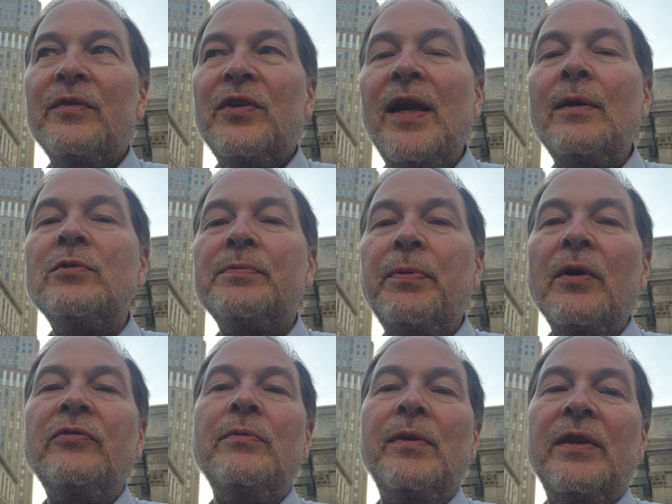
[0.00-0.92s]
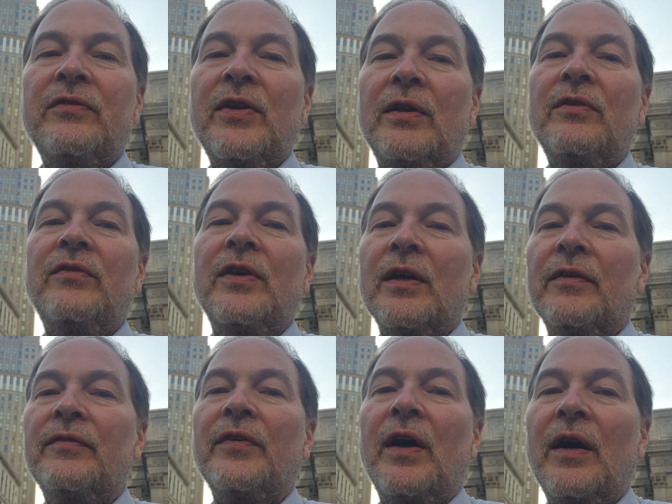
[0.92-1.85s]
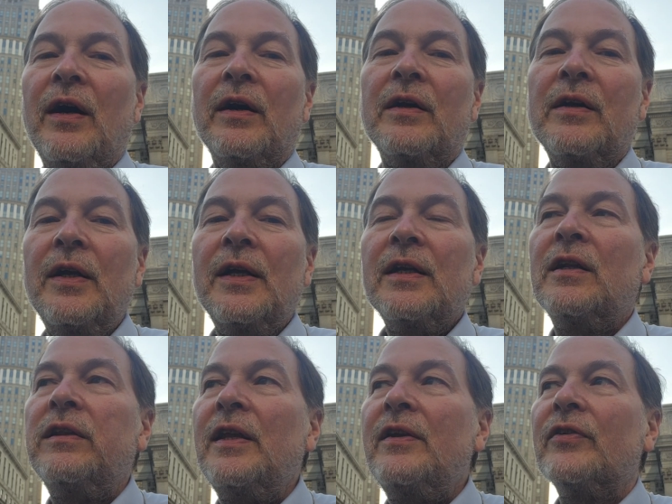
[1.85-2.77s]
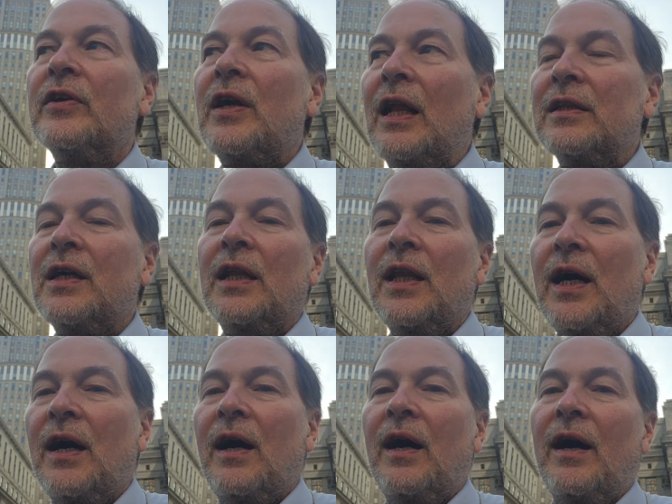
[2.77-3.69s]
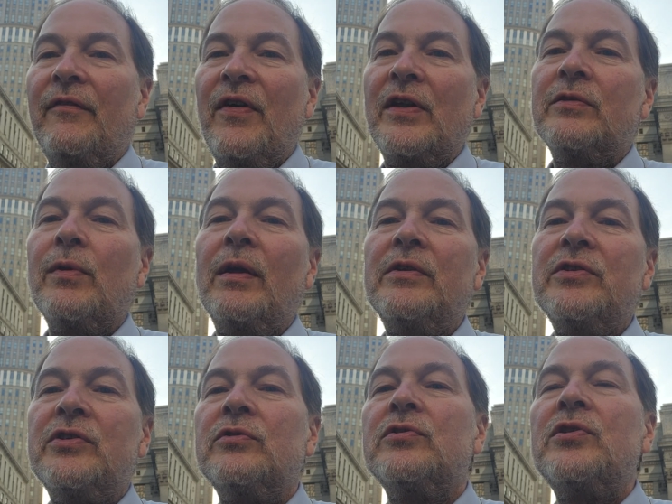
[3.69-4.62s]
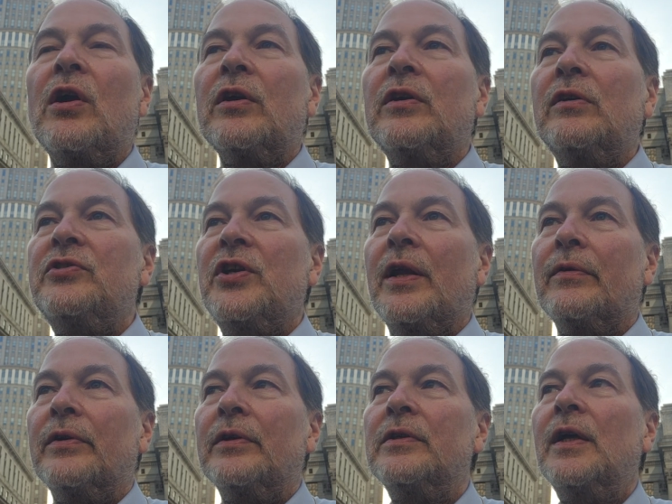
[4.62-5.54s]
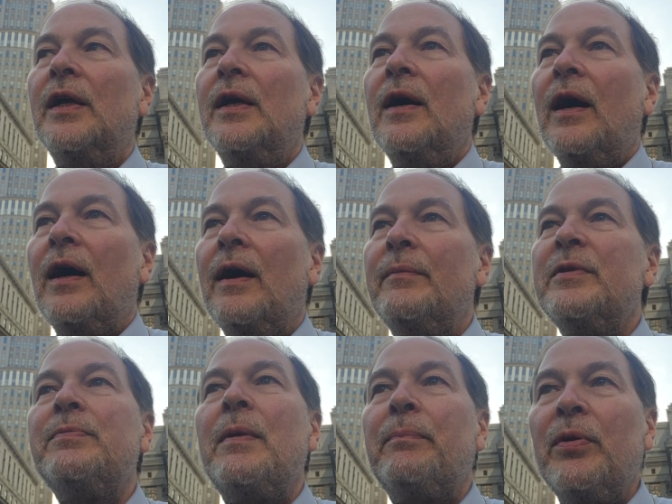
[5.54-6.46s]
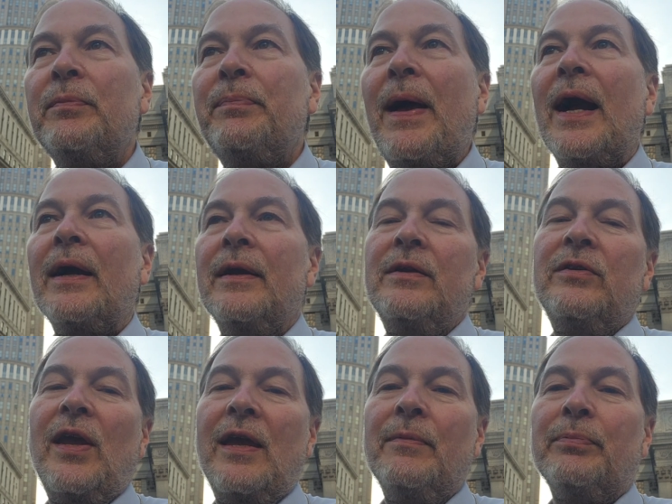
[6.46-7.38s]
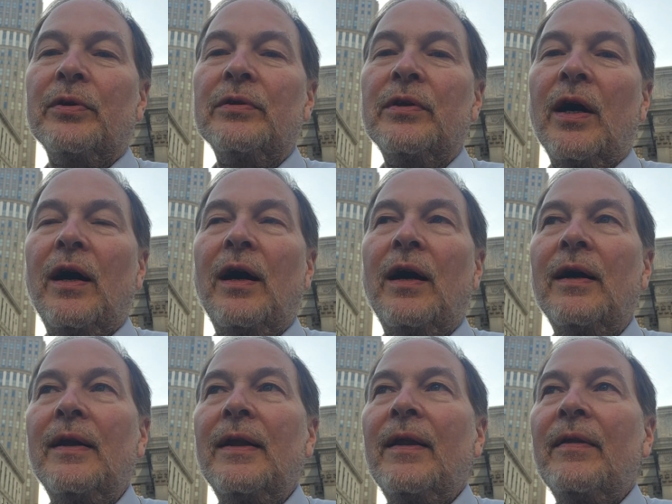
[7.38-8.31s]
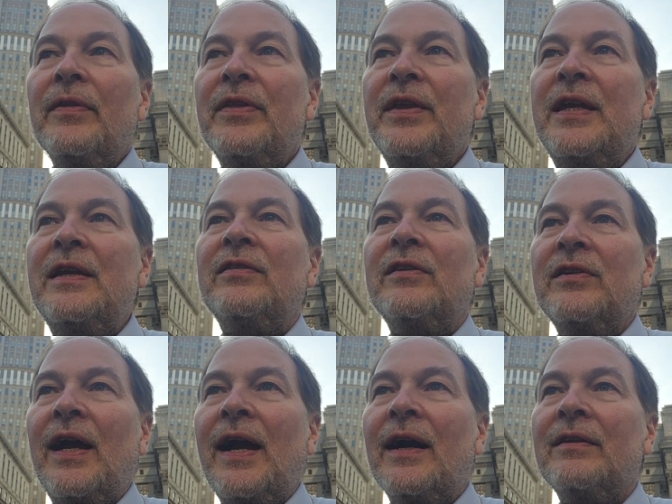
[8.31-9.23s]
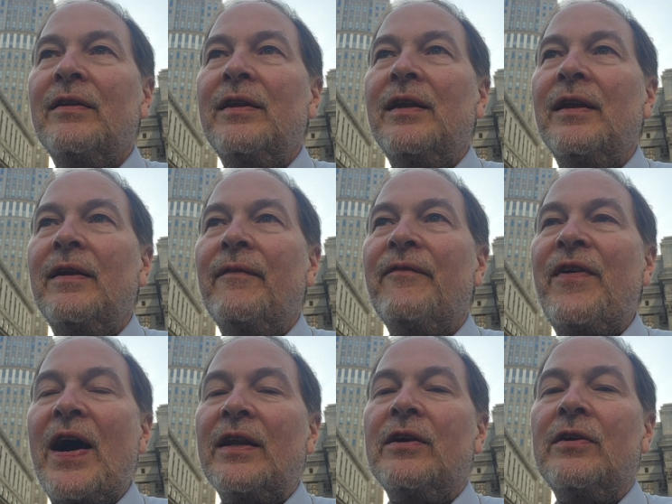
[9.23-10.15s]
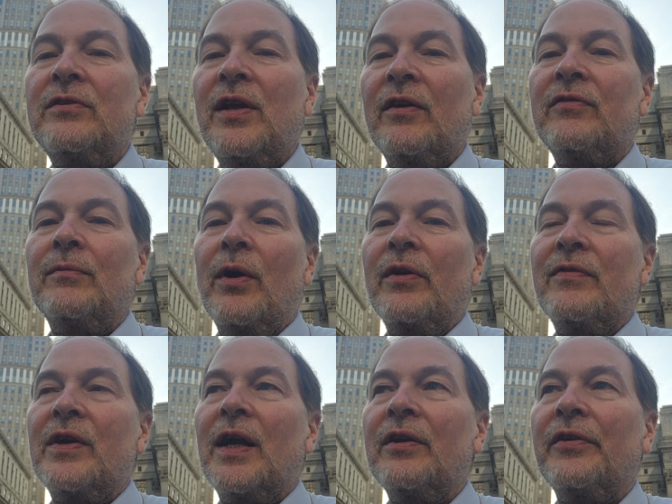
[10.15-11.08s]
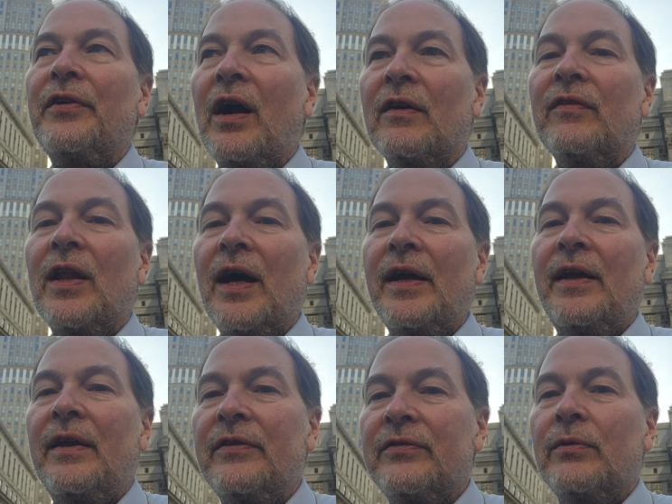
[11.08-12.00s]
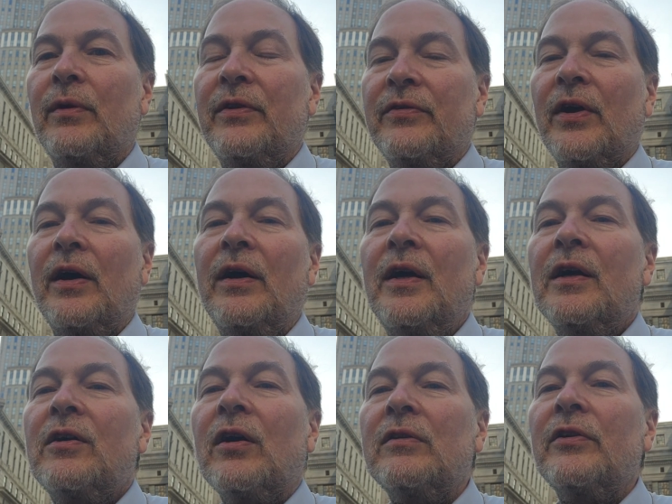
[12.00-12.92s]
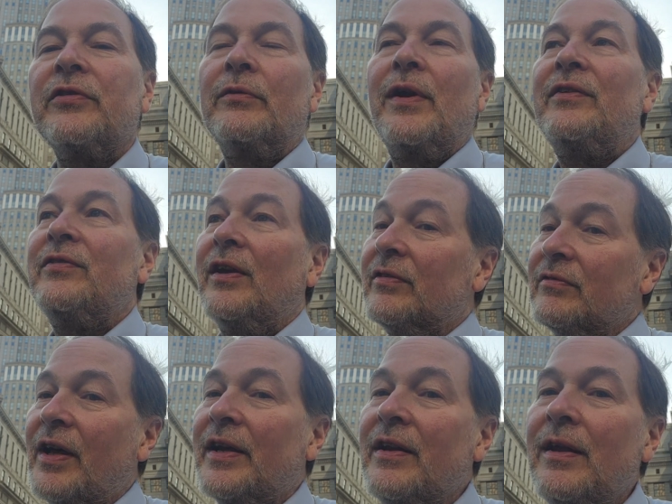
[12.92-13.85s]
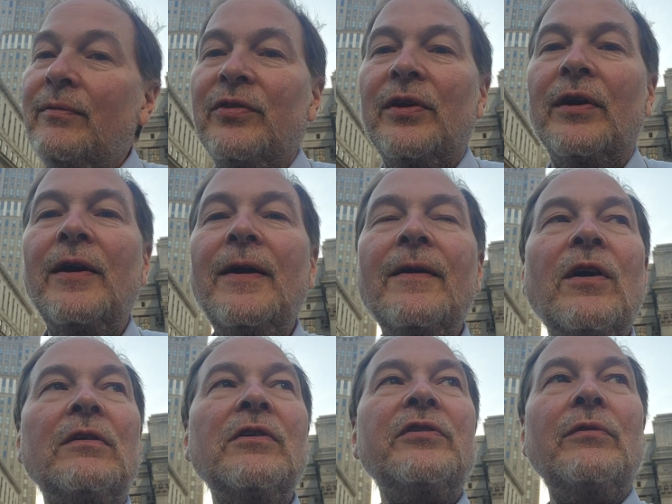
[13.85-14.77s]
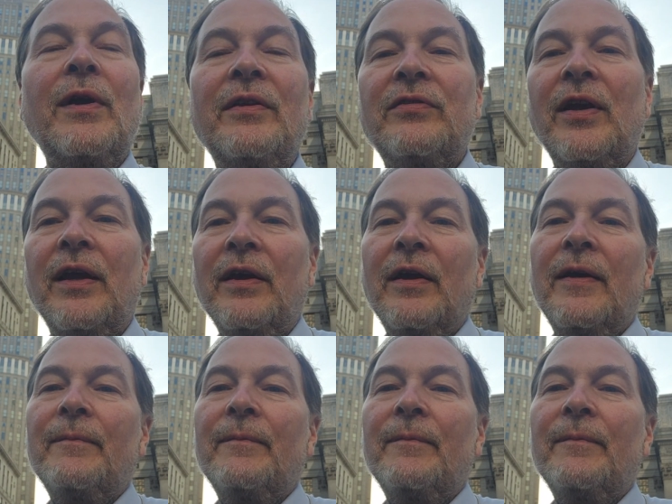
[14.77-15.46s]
Today was supposed to be the sentencing of Cleaver Alcala, a Venezuelan narco general. It's been put back into April. He's attacked the Fatico testimony of a guy called Arvelayez, who is Carlos Orense. It's a lot of names here. Carlos Orense,